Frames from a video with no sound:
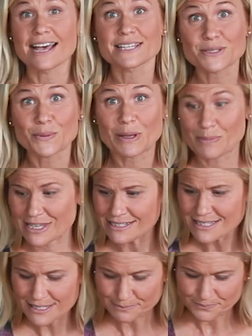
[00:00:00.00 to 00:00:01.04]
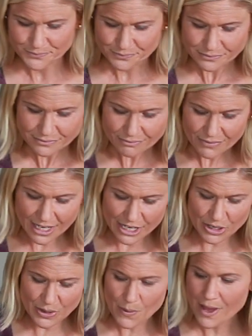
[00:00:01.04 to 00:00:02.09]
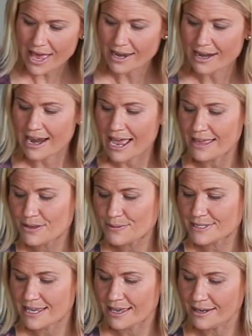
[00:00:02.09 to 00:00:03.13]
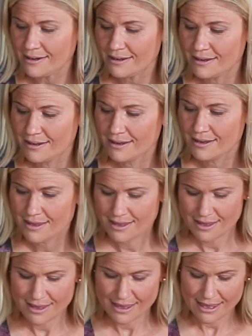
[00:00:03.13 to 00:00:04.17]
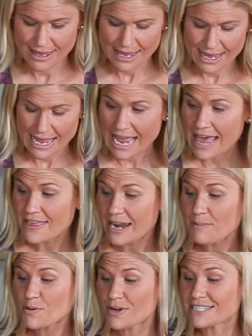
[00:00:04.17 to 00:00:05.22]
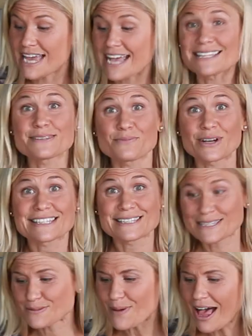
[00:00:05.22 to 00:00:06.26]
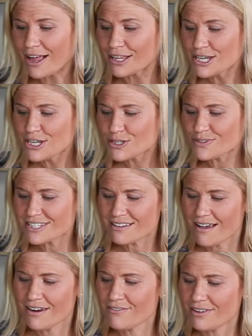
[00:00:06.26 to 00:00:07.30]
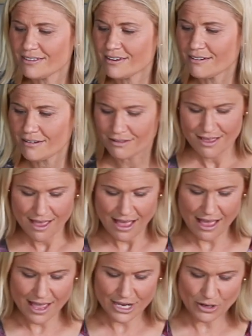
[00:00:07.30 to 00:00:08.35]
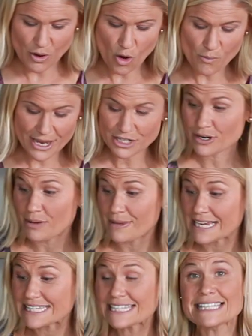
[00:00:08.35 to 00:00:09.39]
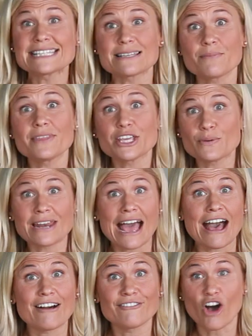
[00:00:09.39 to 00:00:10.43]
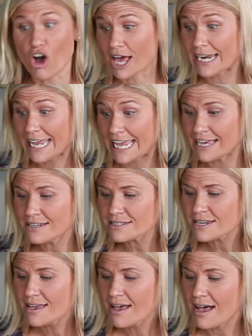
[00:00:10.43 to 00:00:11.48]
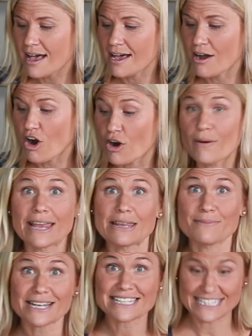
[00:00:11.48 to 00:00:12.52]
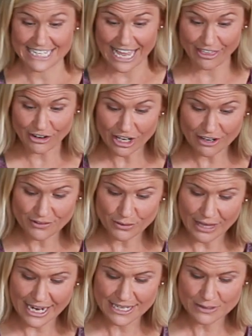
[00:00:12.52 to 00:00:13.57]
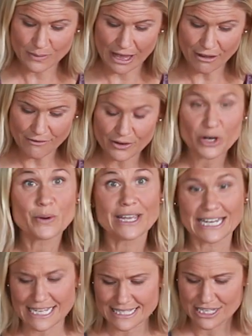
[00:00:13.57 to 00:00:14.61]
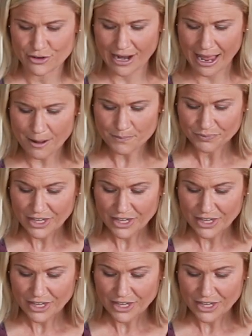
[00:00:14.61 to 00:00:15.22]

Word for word: uh, soybeans. I'm gonna go ahead and add those in. And then I'm going to add some raisins as well. So just kind of a little, uh, you know, homemade trail mix. This is something you can have on hand, uh, already mixed together, if you like as well, for a quick and easy grab.